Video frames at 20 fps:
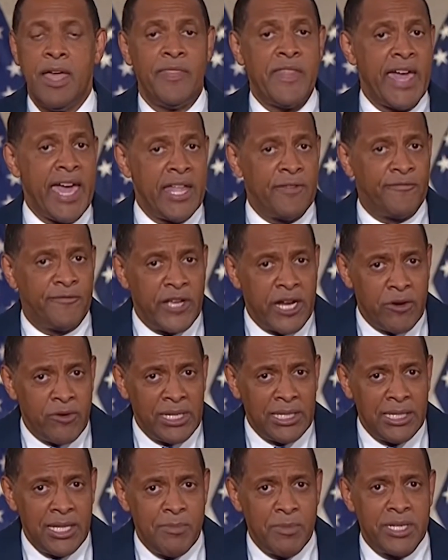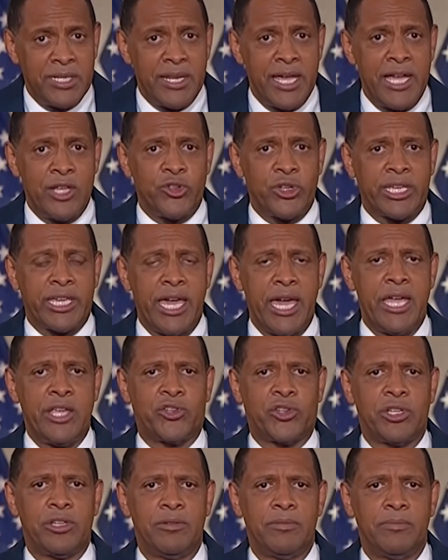They had very limited
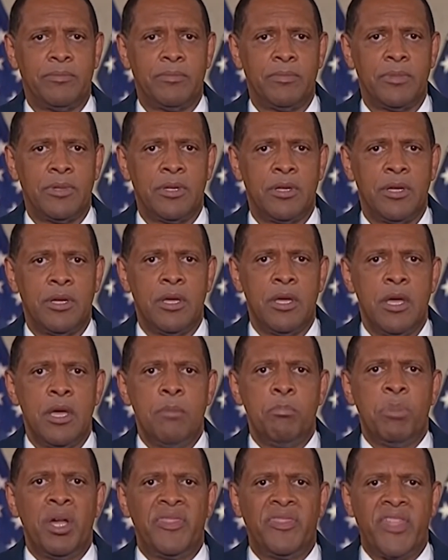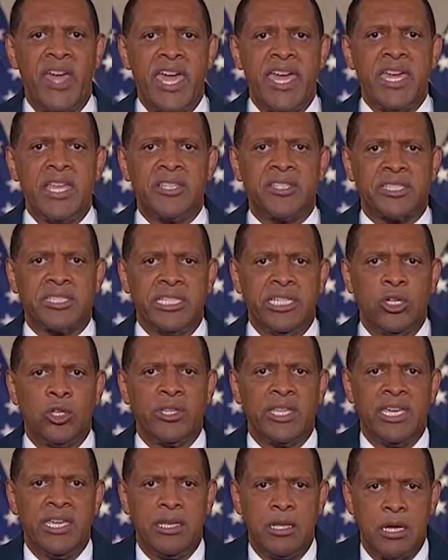education, but they
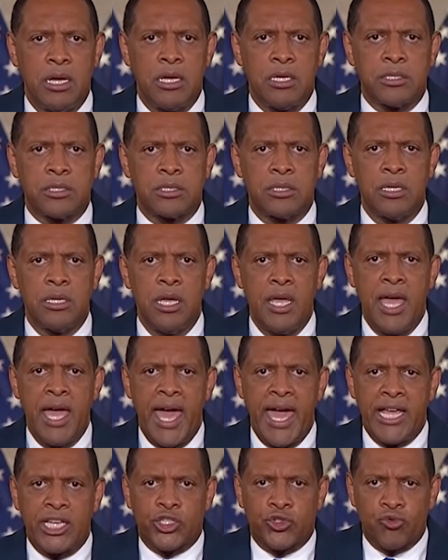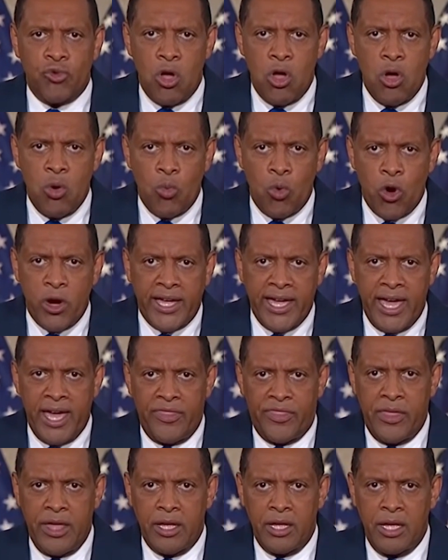instilled in us a strong work
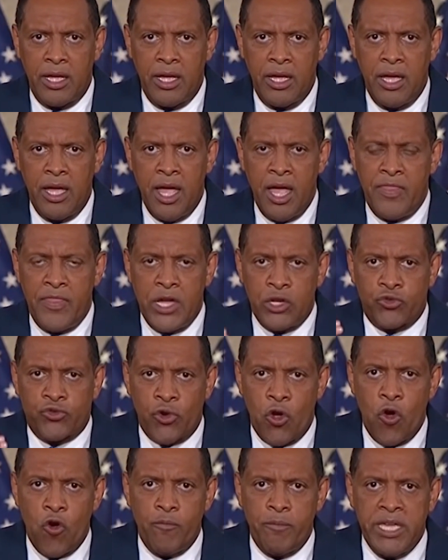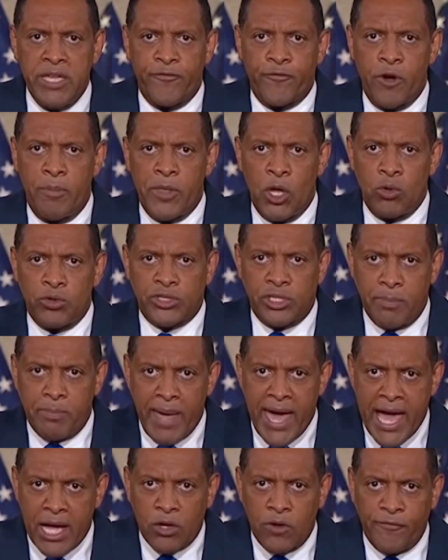ethic that drove me from those
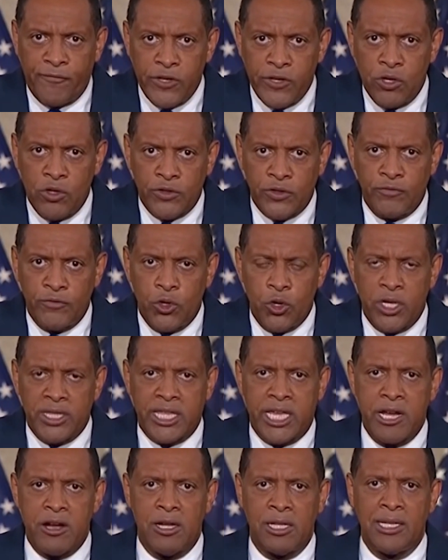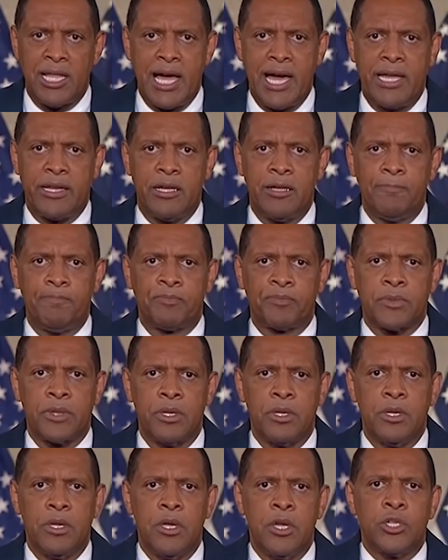tobacco fields of North Carolina
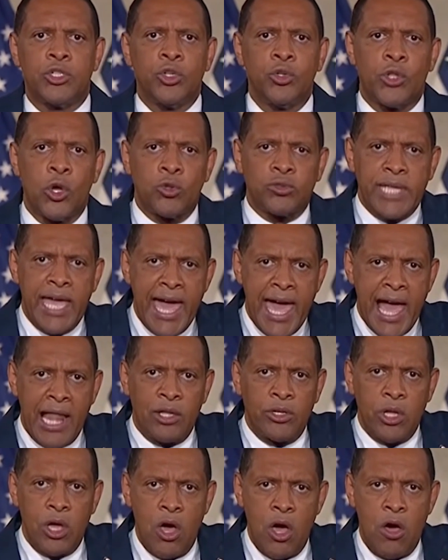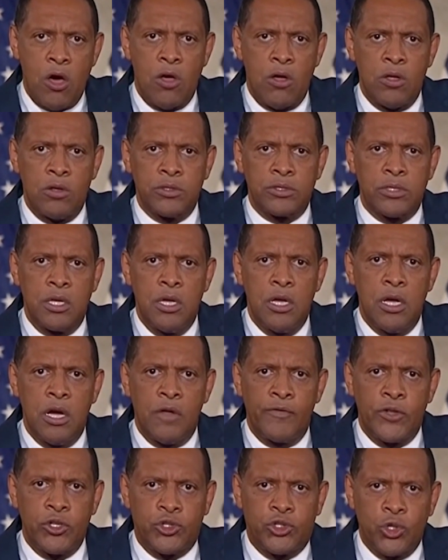to those hallowed halls
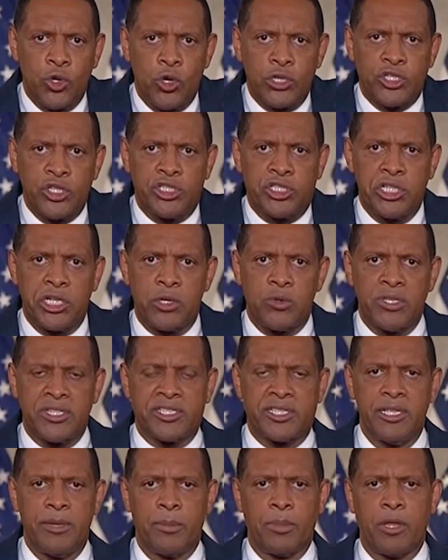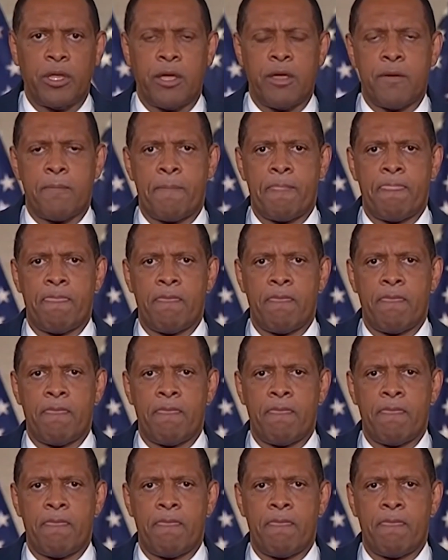of the Georgia General Assembly.